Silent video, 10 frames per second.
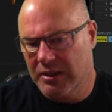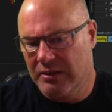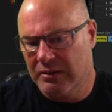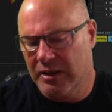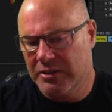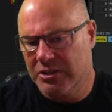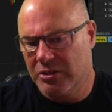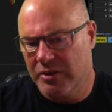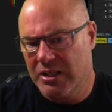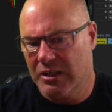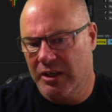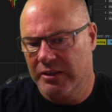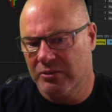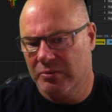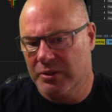lighter green line
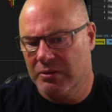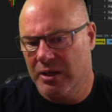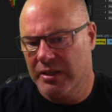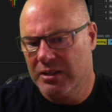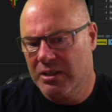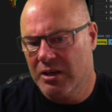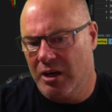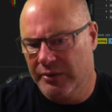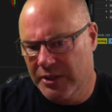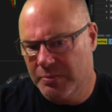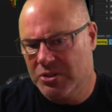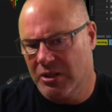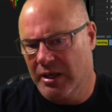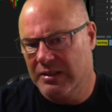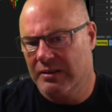or blue line on the
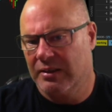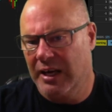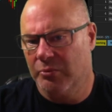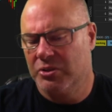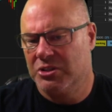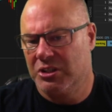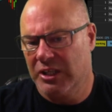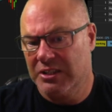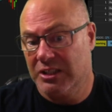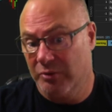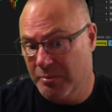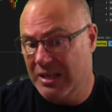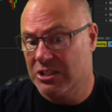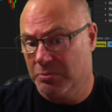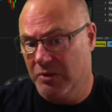upside, that would suggest, and
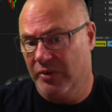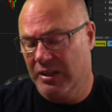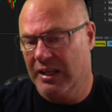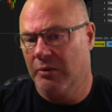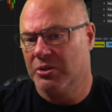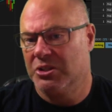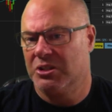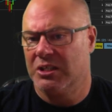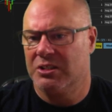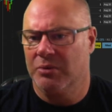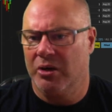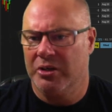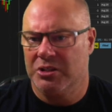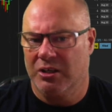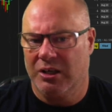remains above it, that would suggest the
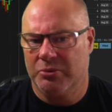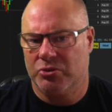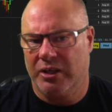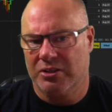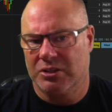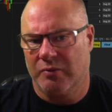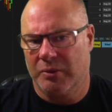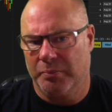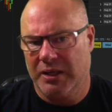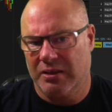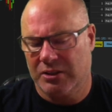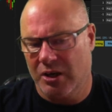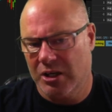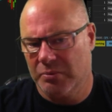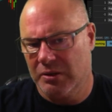market's in an uptrend. So if the big
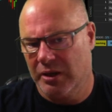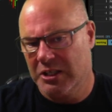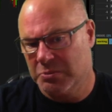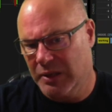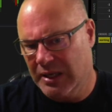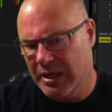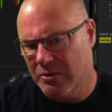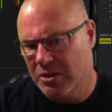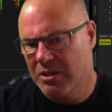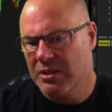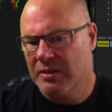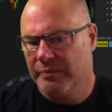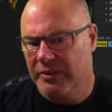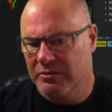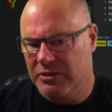darker blue line is below,
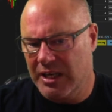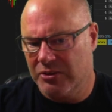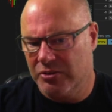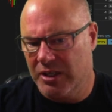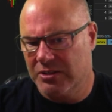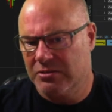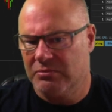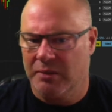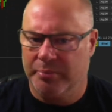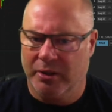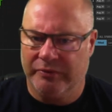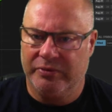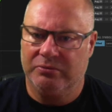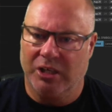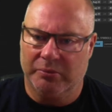downtrend; above,
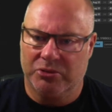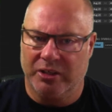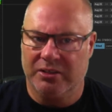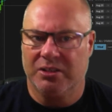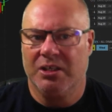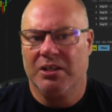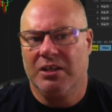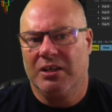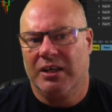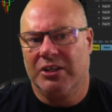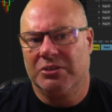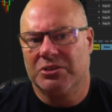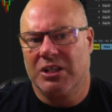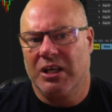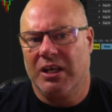uptrend. As you'll
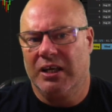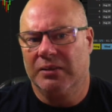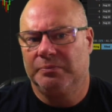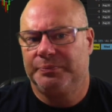see here,